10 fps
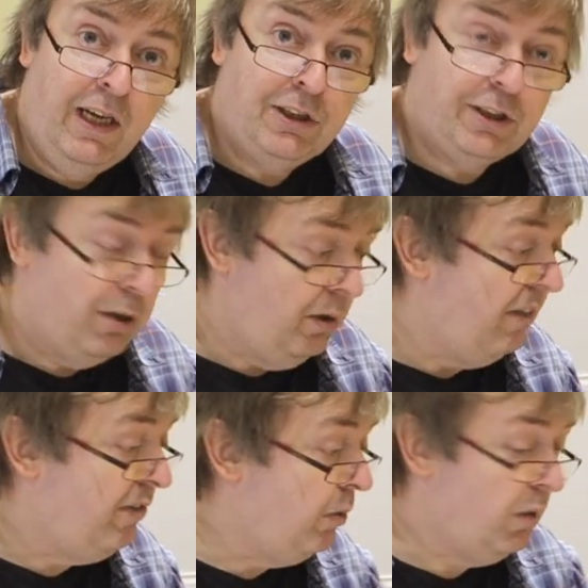So
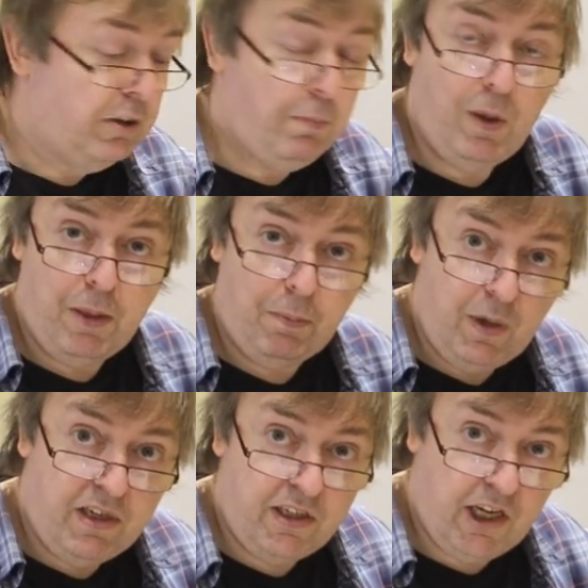if you were to put the
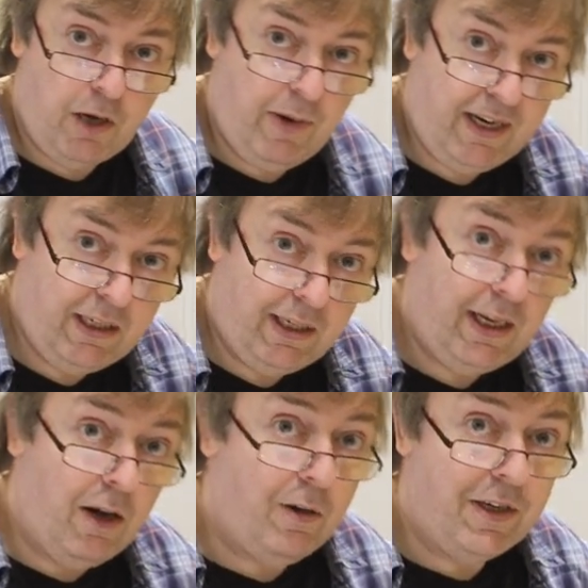print
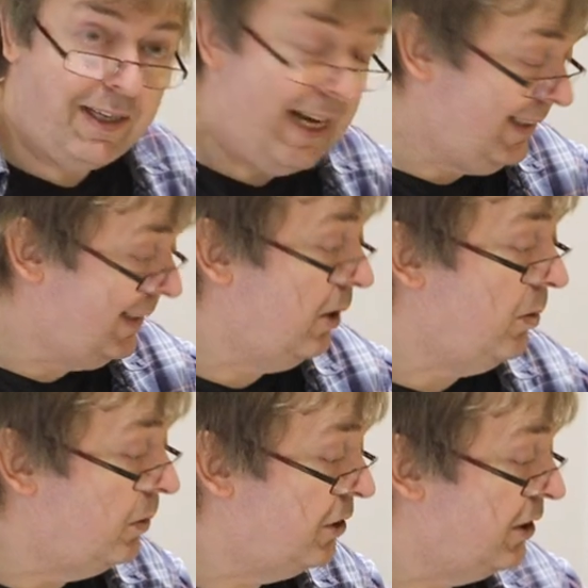directly on a desk
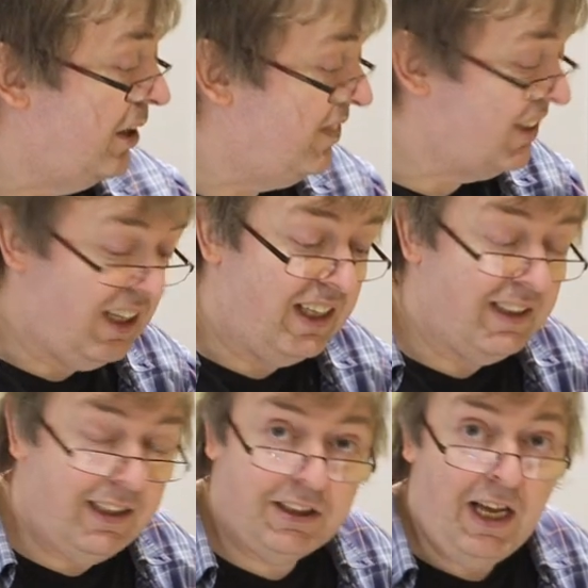or surface like
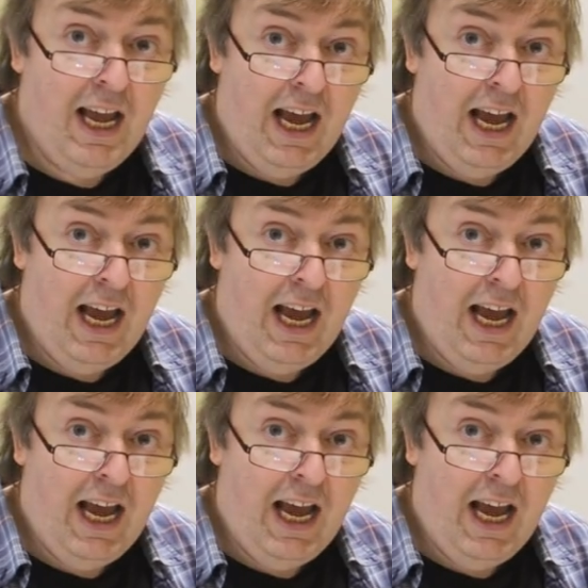this